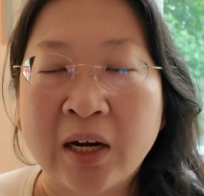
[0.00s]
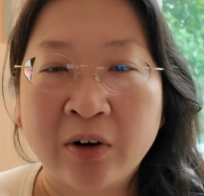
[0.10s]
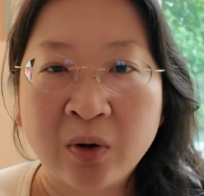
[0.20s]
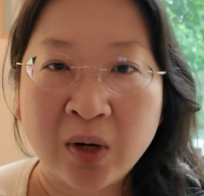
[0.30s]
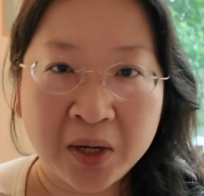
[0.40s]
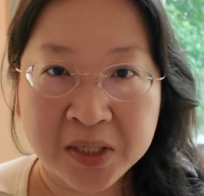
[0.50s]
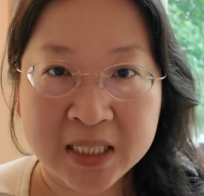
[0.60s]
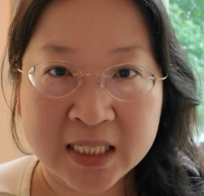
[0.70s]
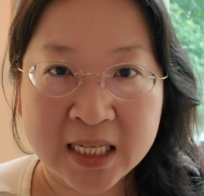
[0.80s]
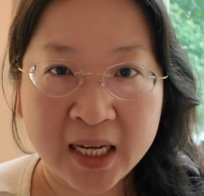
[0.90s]
I don't know how else
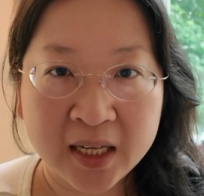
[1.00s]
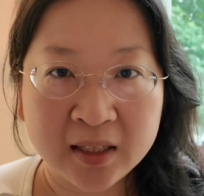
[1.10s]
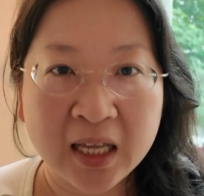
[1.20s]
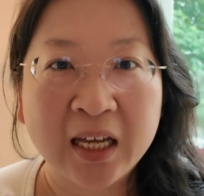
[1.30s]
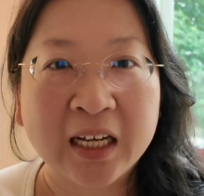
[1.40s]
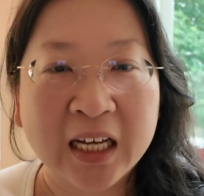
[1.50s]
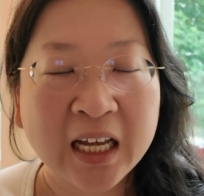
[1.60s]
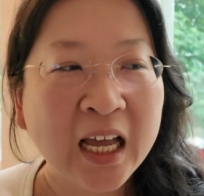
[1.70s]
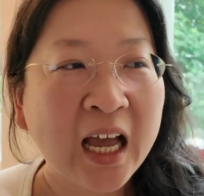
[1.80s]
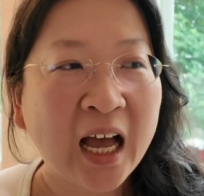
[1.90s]
to say it. Like
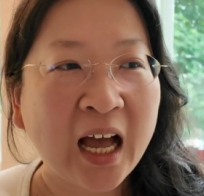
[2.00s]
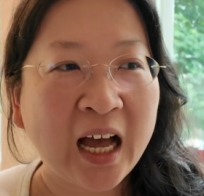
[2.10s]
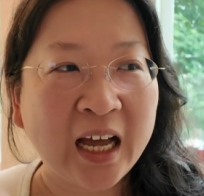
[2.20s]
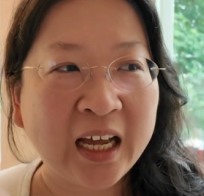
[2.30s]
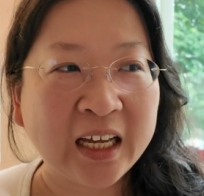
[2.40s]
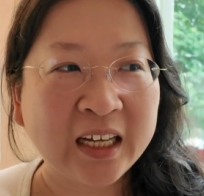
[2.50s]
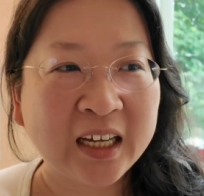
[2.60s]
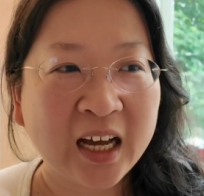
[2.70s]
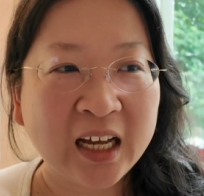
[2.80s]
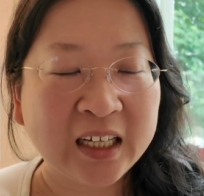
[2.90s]

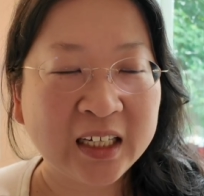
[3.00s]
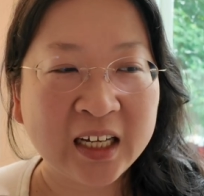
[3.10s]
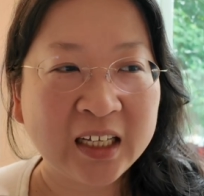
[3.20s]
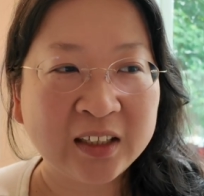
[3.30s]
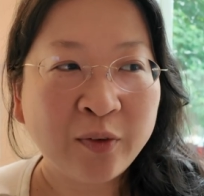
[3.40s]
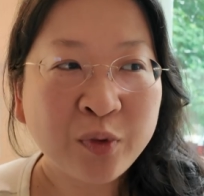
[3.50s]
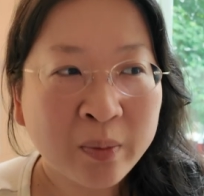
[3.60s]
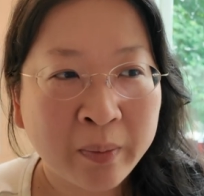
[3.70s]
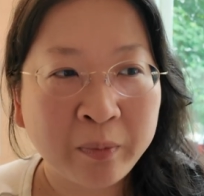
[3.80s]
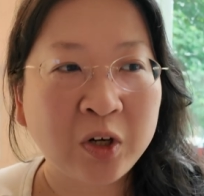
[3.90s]
I love the
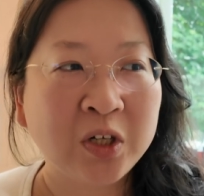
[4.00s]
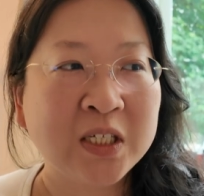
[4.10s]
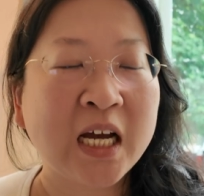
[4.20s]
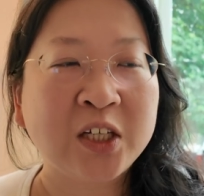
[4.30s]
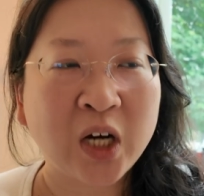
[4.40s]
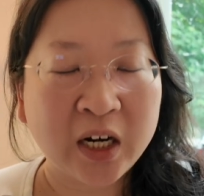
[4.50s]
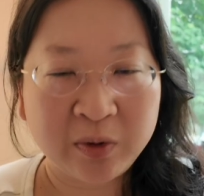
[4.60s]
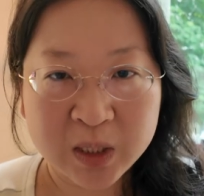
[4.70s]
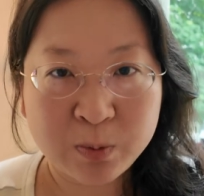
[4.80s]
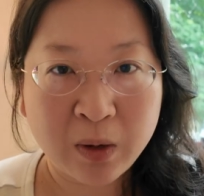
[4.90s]
members. I try
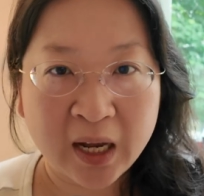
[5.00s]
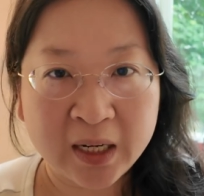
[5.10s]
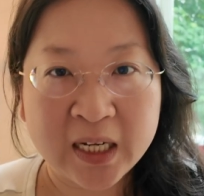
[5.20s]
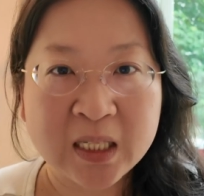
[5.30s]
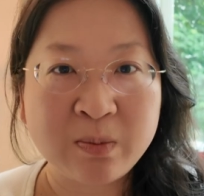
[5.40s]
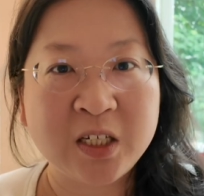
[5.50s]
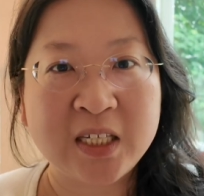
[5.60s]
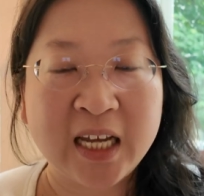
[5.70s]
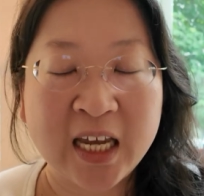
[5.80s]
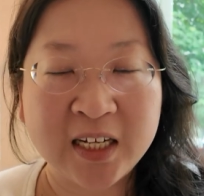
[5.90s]
to respond as much
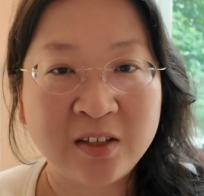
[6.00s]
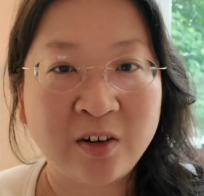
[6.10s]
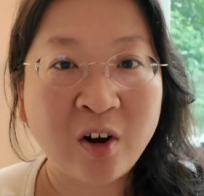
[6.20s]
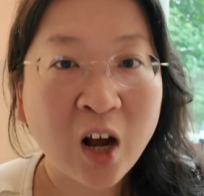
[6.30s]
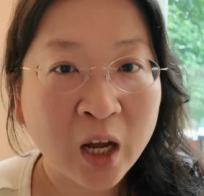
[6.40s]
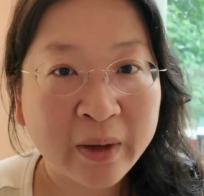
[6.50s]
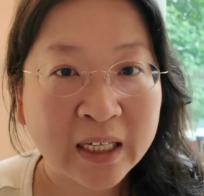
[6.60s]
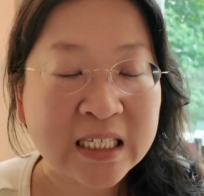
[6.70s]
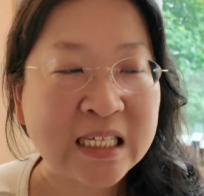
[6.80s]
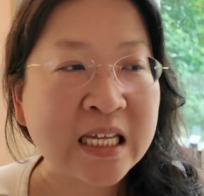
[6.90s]
as I can to their
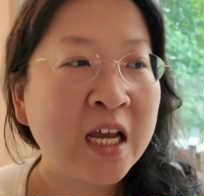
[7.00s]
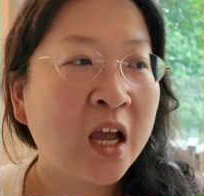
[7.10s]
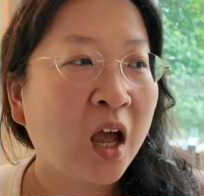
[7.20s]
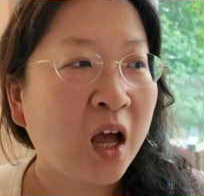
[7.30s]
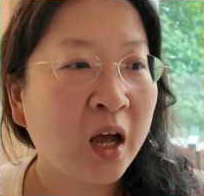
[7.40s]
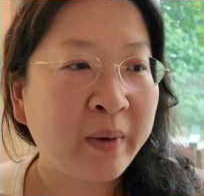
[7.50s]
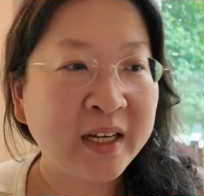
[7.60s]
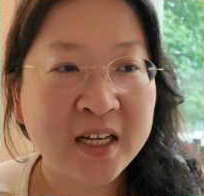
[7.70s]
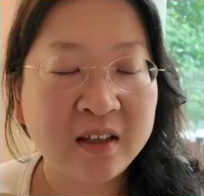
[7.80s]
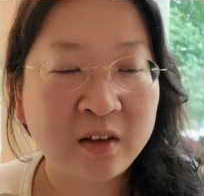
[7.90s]
comments.
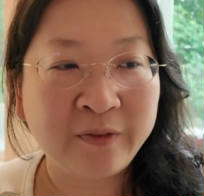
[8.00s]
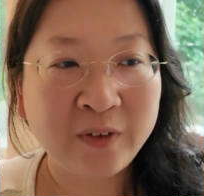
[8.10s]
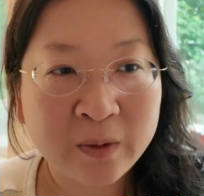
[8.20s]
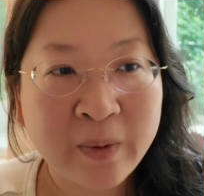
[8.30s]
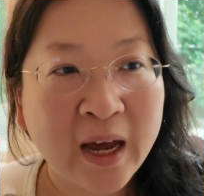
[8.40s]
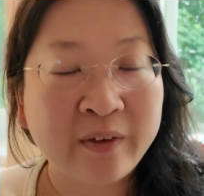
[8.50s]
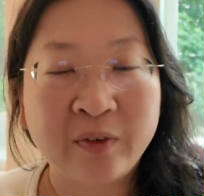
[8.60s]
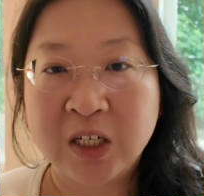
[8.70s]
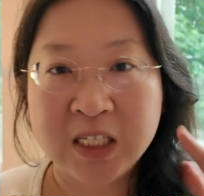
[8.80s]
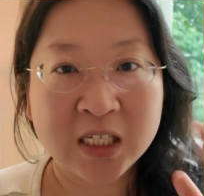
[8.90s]
I take their feedback
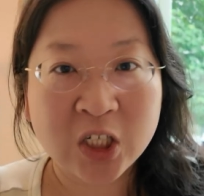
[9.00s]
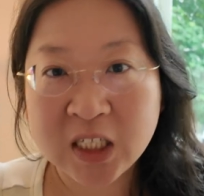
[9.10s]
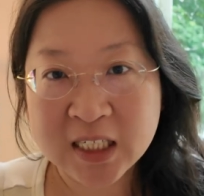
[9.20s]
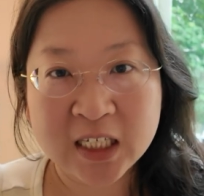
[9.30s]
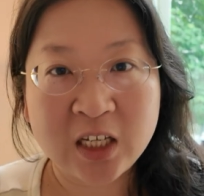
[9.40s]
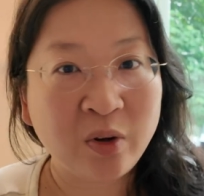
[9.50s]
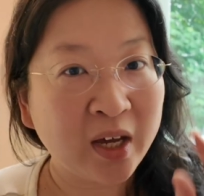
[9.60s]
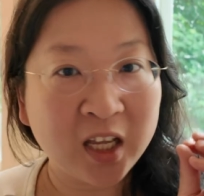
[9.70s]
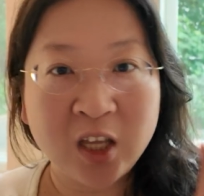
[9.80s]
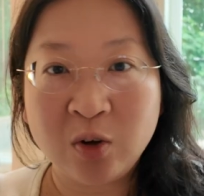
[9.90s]
very seriously. You
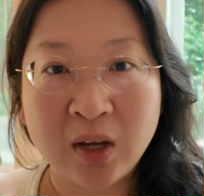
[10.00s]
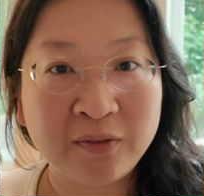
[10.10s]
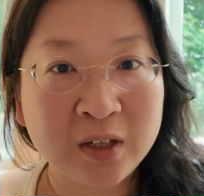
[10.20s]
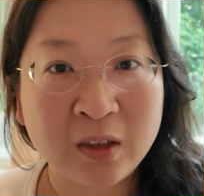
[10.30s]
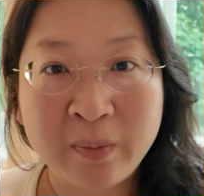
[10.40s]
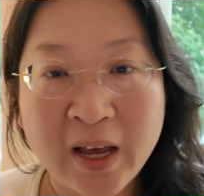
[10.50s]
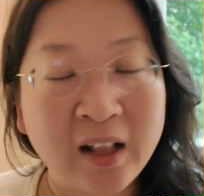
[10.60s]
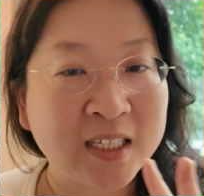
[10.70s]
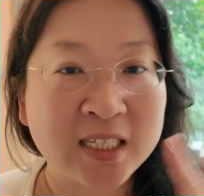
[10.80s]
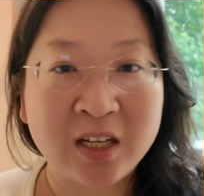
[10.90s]
get a cute gift in the
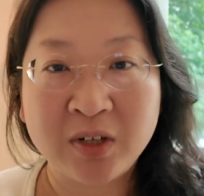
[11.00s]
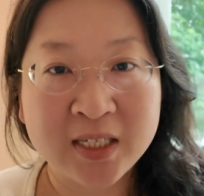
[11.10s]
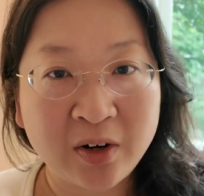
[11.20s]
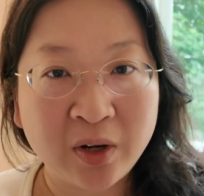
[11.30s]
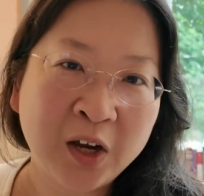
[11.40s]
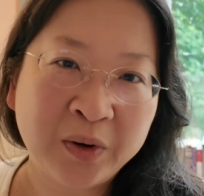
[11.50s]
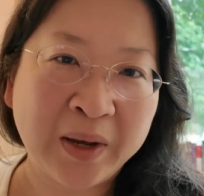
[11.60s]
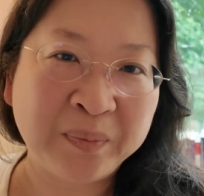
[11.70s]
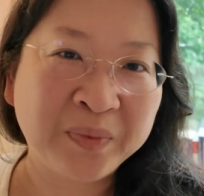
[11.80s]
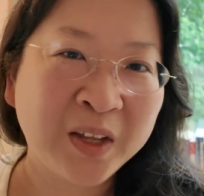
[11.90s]
mail, et cetera, et cetera. Okay.